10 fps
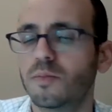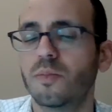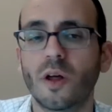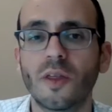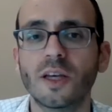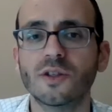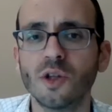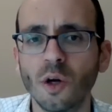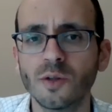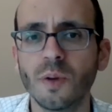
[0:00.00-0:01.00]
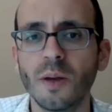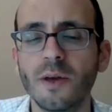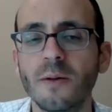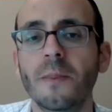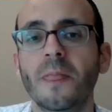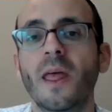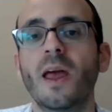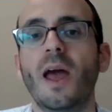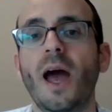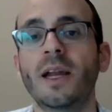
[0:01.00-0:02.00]
I think his nose maybe.
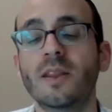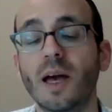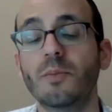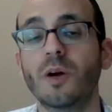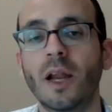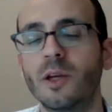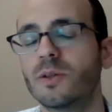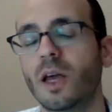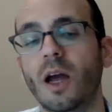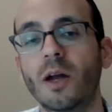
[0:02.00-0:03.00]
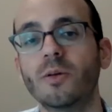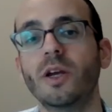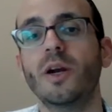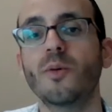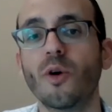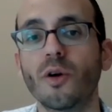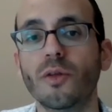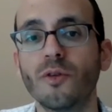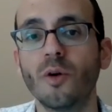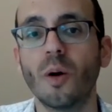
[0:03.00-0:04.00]
And at that and he was like, I don't care, I'm going
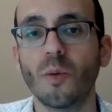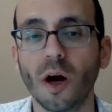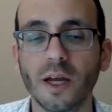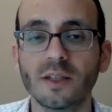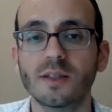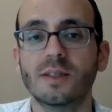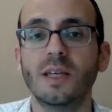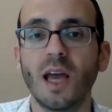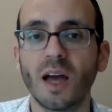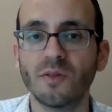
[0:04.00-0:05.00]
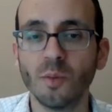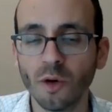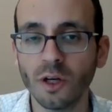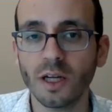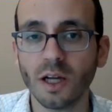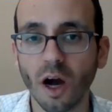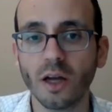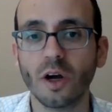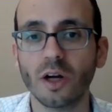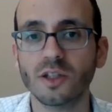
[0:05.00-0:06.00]
through, I'm walking into the sea, I have a moon and
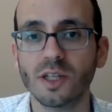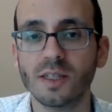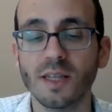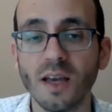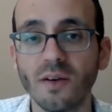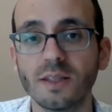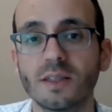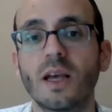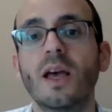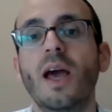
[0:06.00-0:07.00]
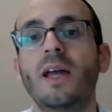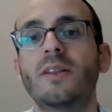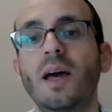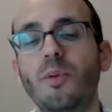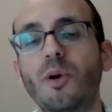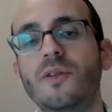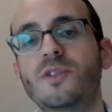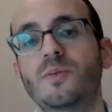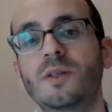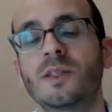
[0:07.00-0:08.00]
God, God's gonna save us. And at that point, the,
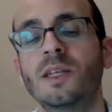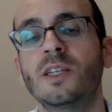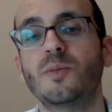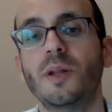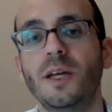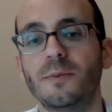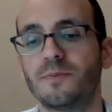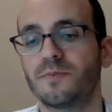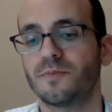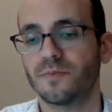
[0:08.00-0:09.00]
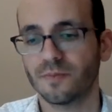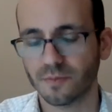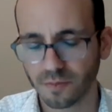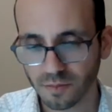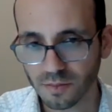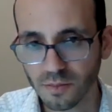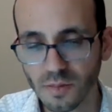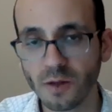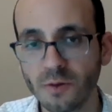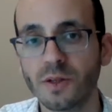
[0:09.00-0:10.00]
the sea split.
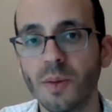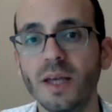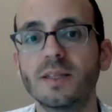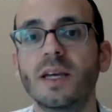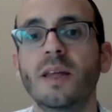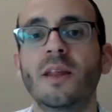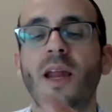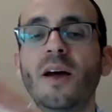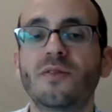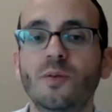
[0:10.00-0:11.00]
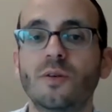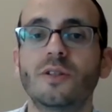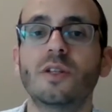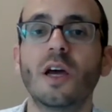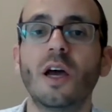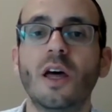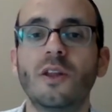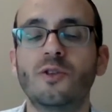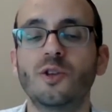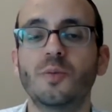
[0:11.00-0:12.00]
It was amazing. And then afterwards, the
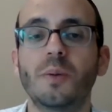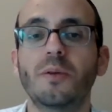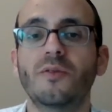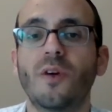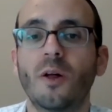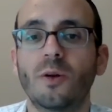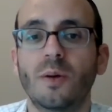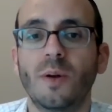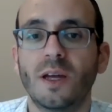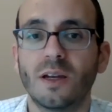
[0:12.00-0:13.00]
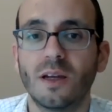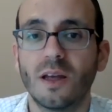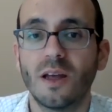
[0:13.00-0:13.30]
Jewish people followed him in.